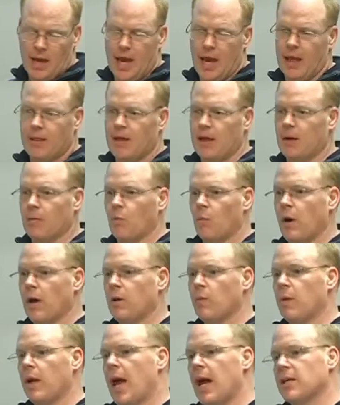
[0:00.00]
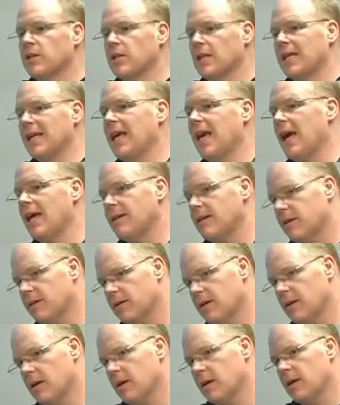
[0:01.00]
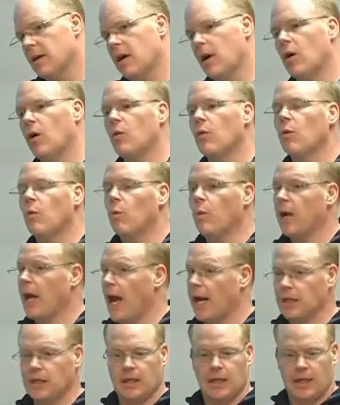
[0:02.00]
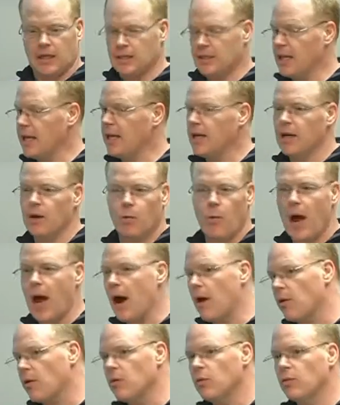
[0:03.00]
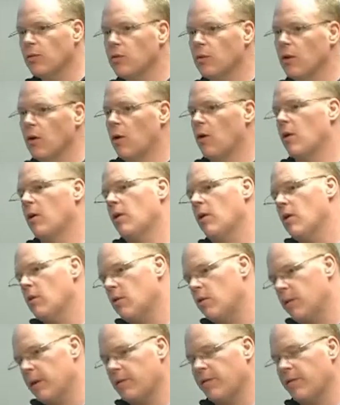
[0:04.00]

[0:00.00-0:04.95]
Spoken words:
and then what did we actually get? Oh, we actually exceeded it, wow, cool, or oh, we